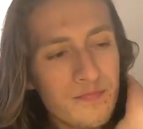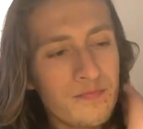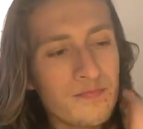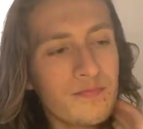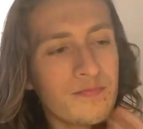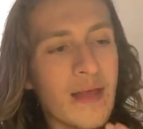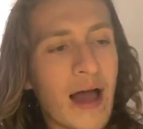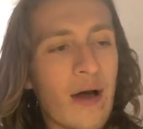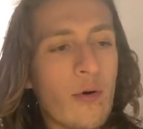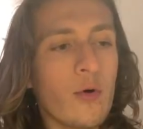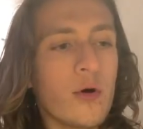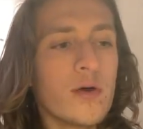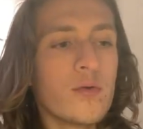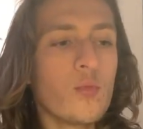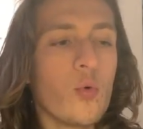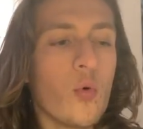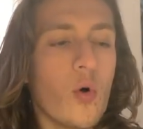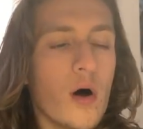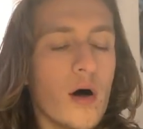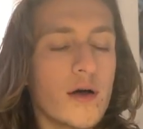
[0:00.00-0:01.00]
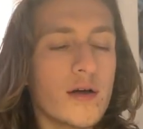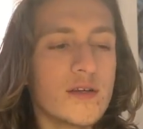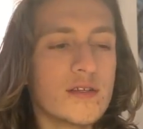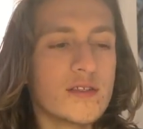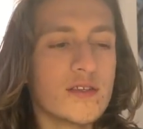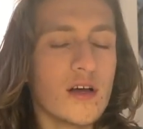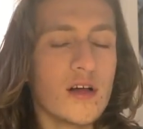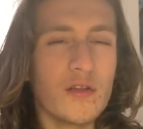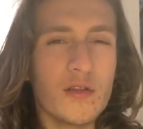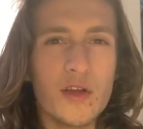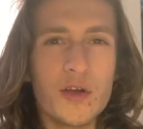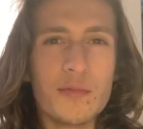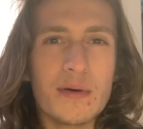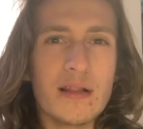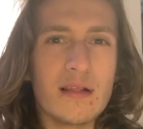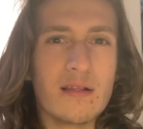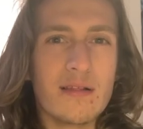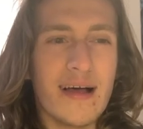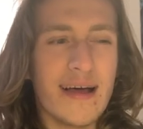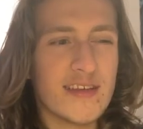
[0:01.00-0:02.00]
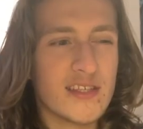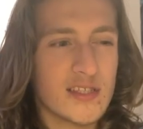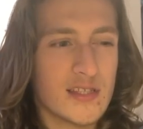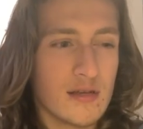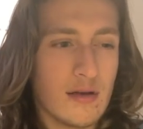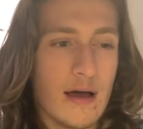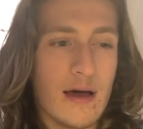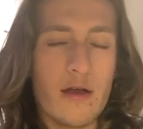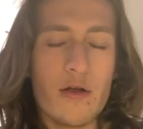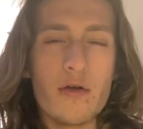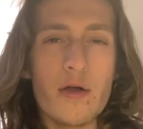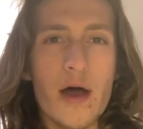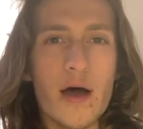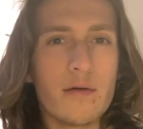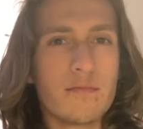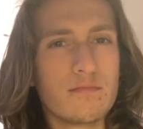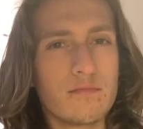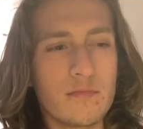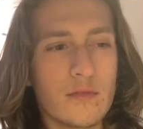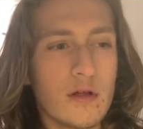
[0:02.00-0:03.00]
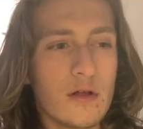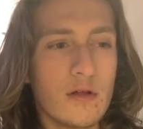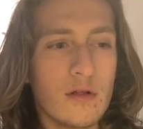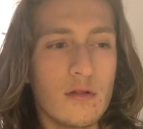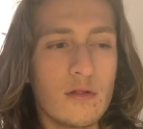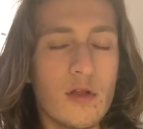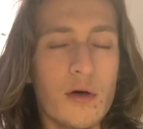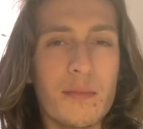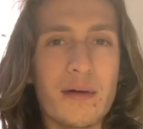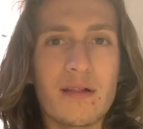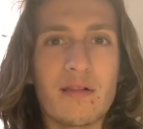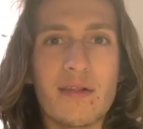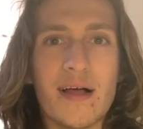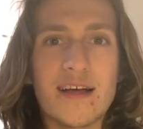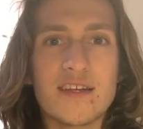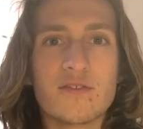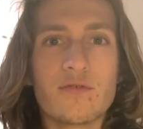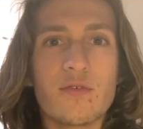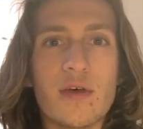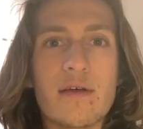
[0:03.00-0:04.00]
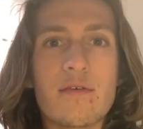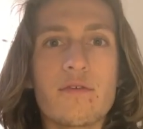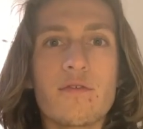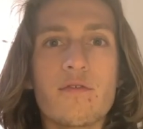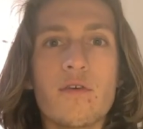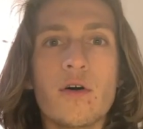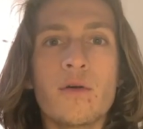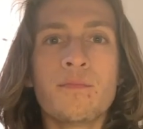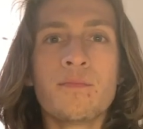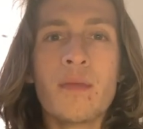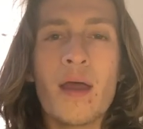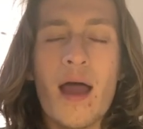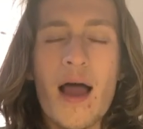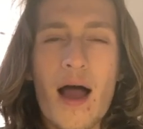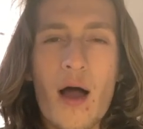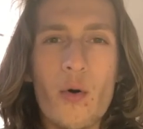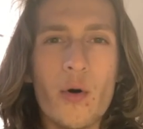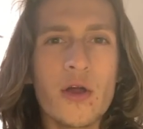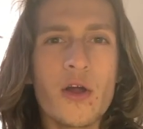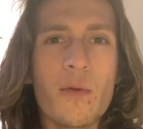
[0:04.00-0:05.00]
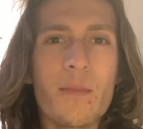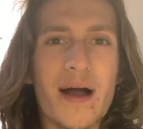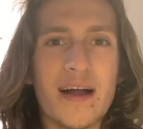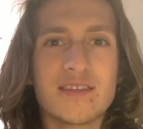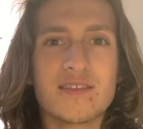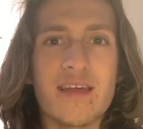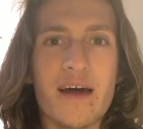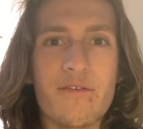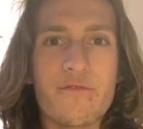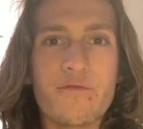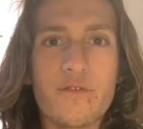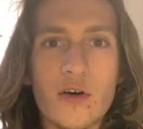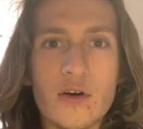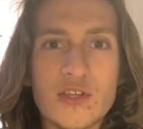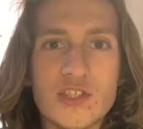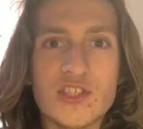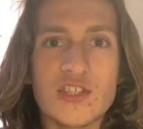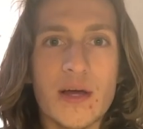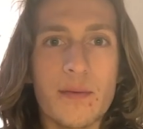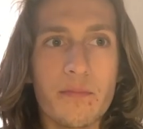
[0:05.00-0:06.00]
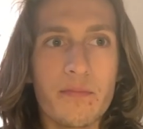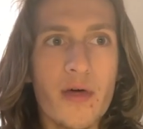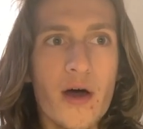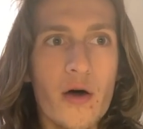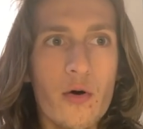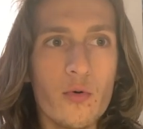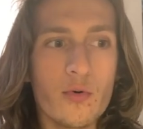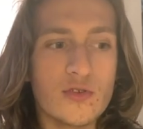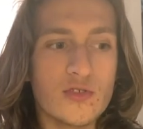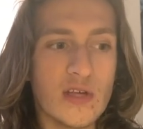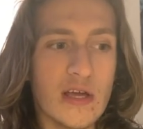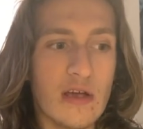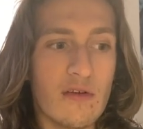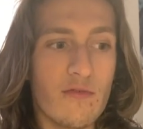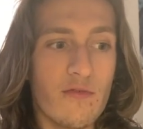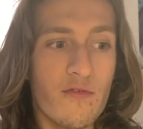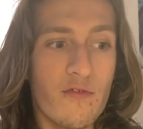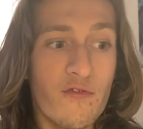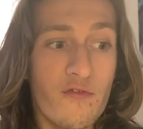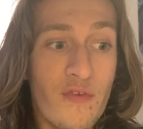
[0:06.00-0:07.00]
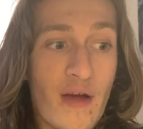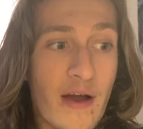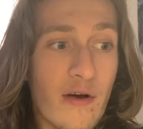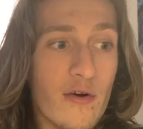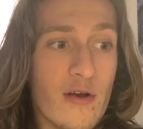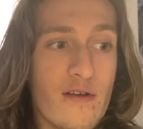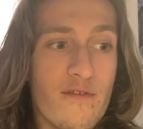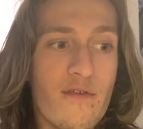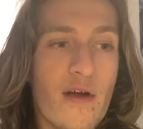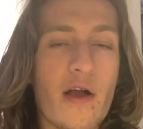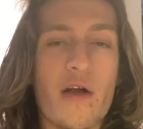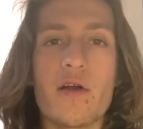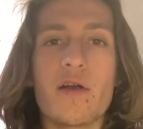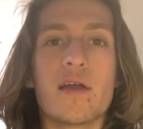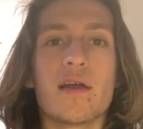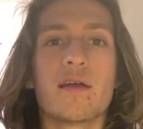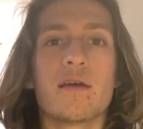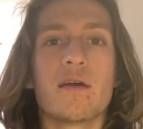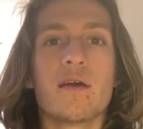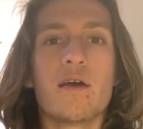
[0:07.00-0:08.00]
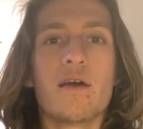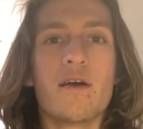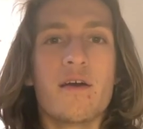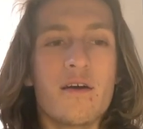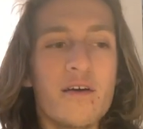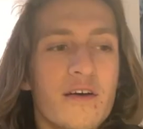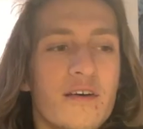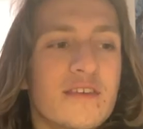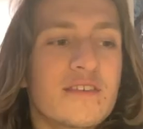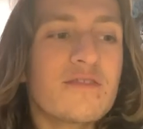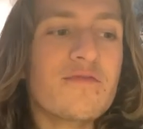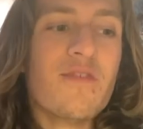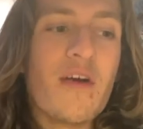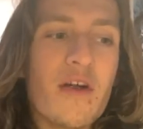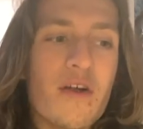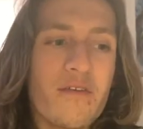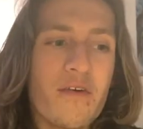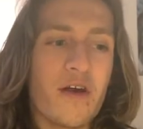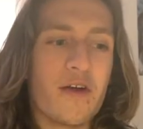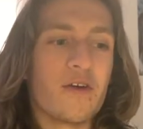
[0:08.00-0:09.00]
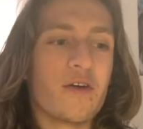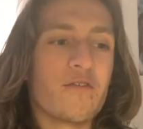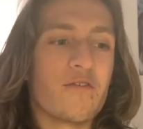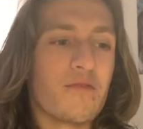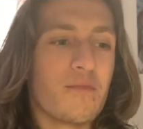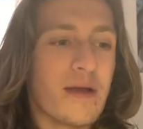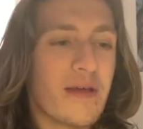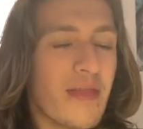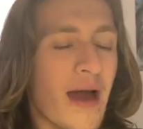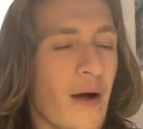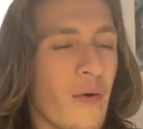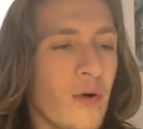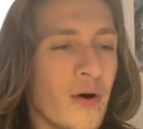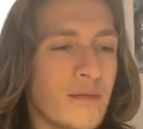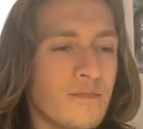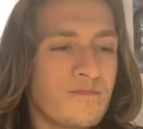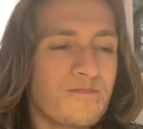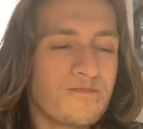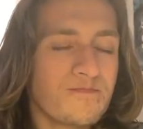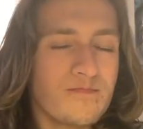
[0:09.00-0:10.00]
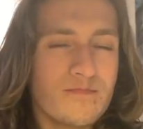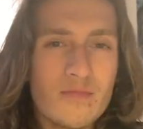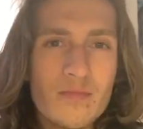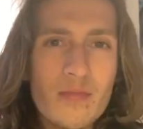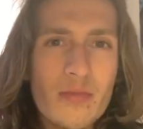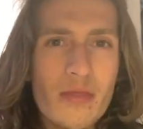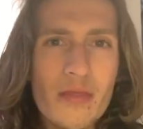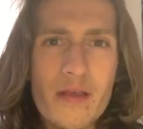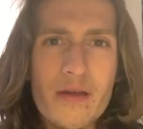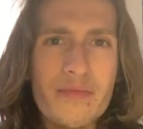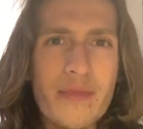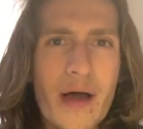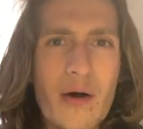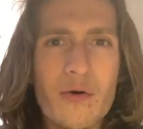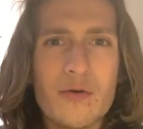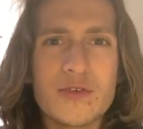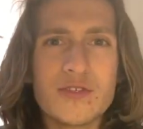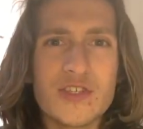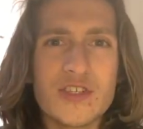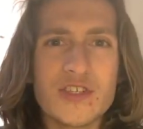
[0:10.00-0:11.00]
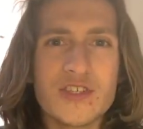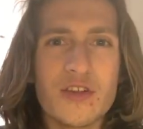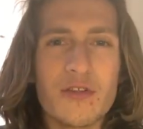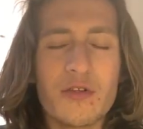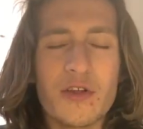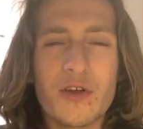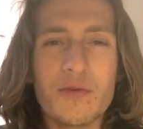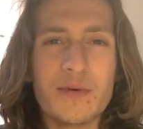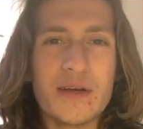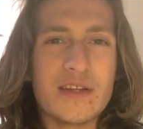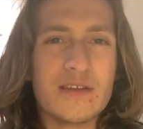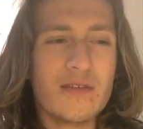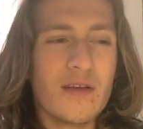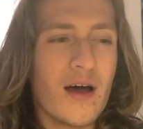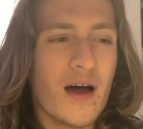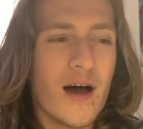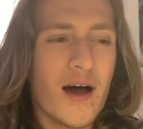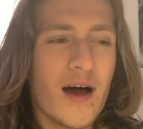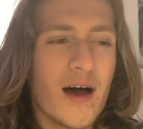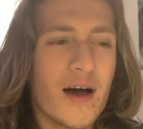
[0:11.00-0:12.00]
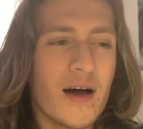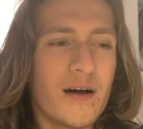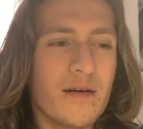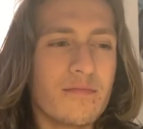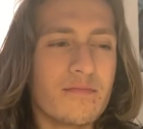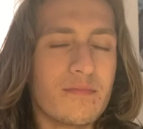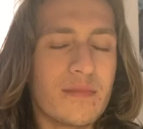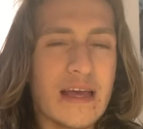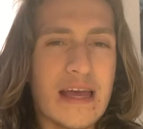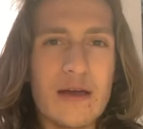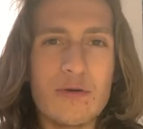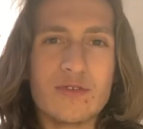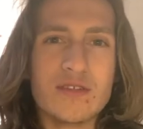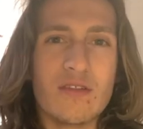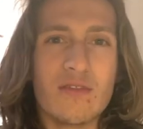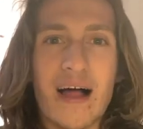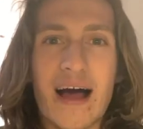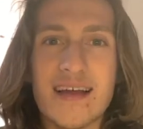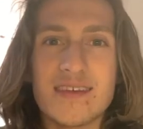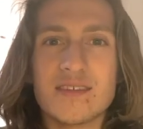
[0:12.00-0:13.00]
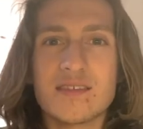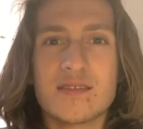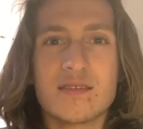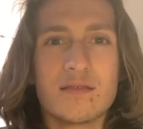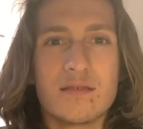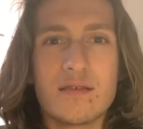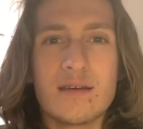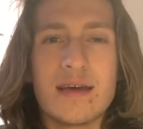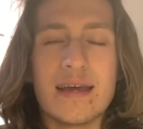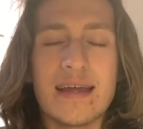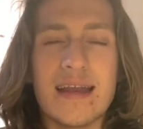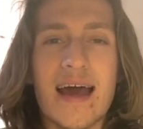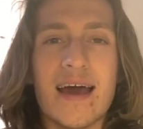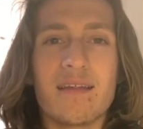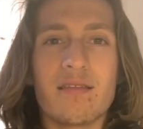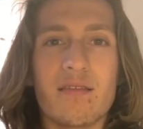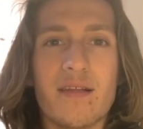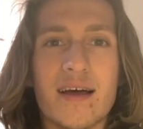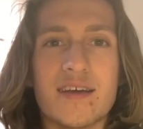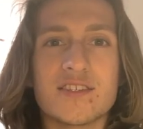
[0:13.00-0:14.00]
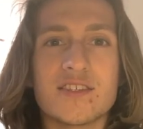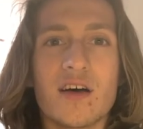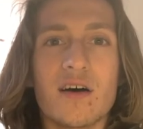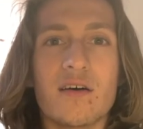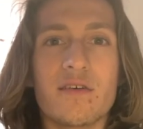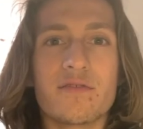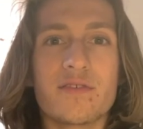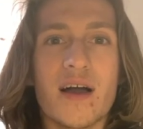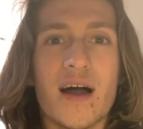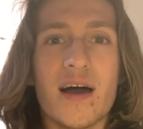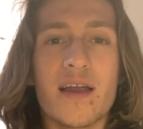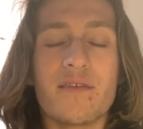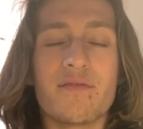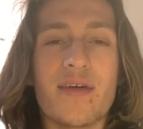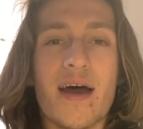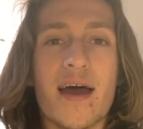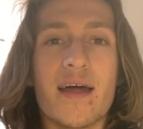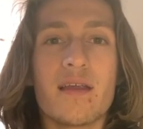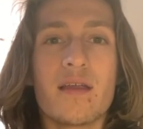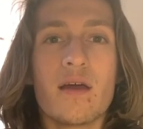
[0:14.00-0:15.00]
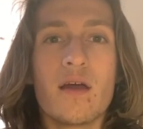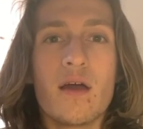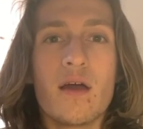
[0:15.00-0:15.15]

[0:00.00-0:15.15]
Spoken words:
that one was a little bit less, a little bit less flavorful. I want to go back to that first sip though. It was like very, very, very, very good for me. That one was just a little bit, it was less. It had less of kind of that,